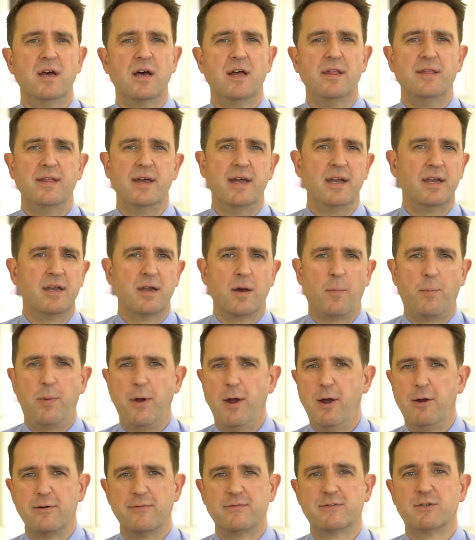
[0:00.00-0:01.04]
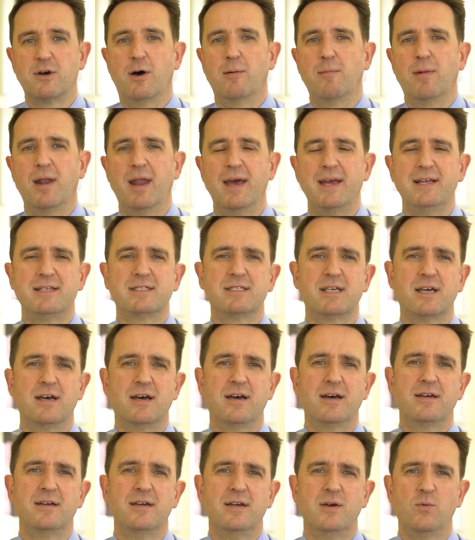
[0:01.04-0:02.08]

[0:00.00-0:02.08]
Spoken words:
And then a period of time later,